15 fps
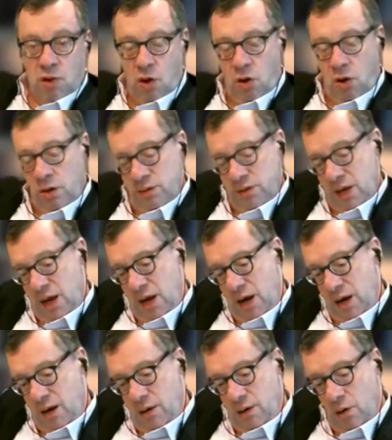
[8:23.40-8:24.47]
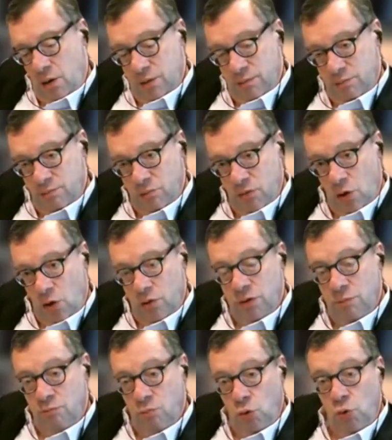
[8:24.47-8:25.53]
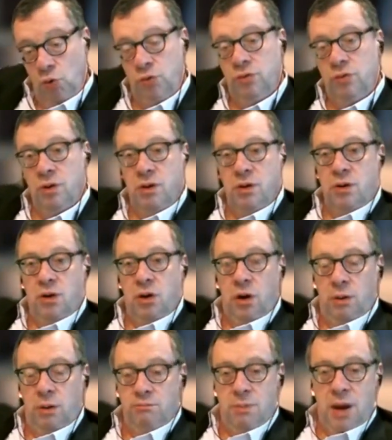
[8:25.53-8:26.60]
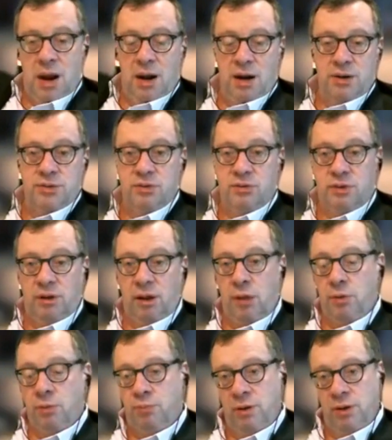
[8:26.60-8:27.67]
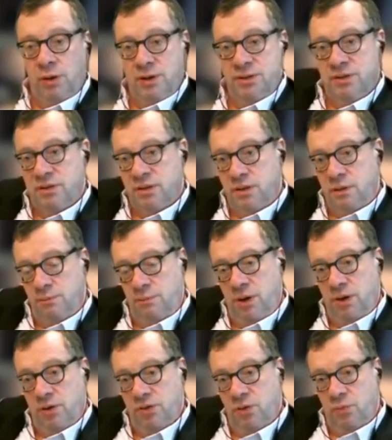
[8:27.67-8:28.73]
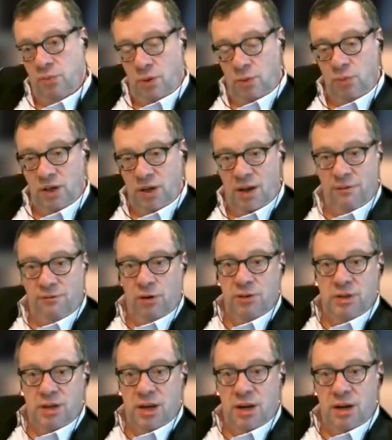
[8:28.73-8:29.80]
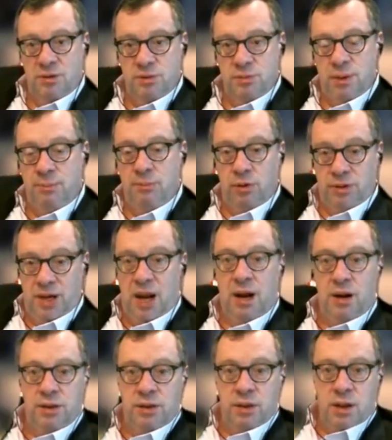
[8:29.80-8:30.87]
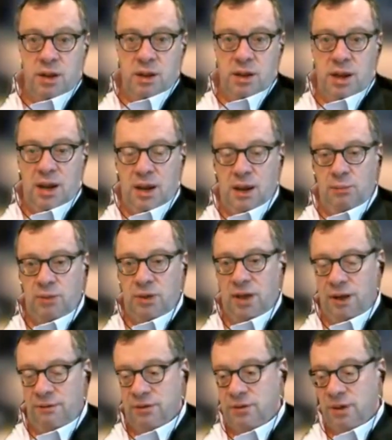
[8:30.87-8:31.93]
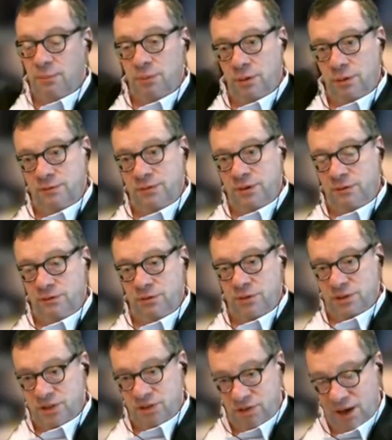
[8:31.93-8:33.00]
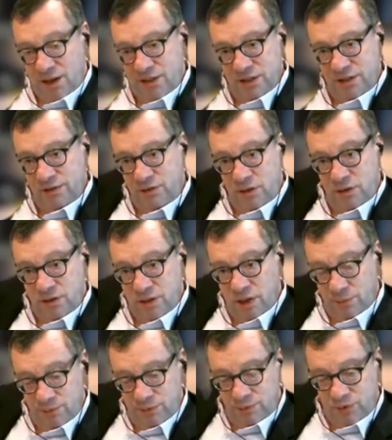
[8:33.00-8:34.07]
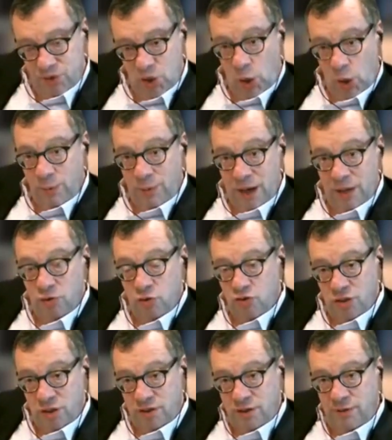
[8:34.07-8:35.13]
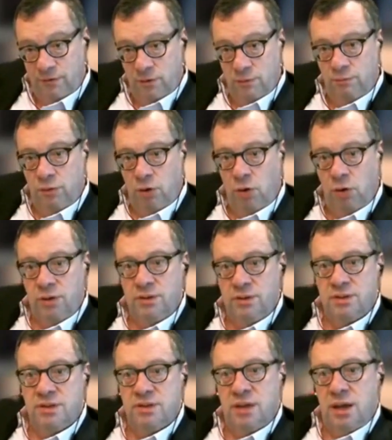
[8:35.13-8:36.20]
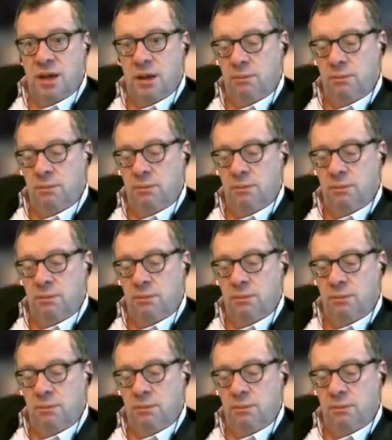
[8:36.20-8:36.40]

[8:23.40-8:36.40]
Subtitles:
on the moon, on Mars, or in other places compared to what we have on the Earth. Remember, on the Earth, we have a number of different stratospheres that absorb energy at different points.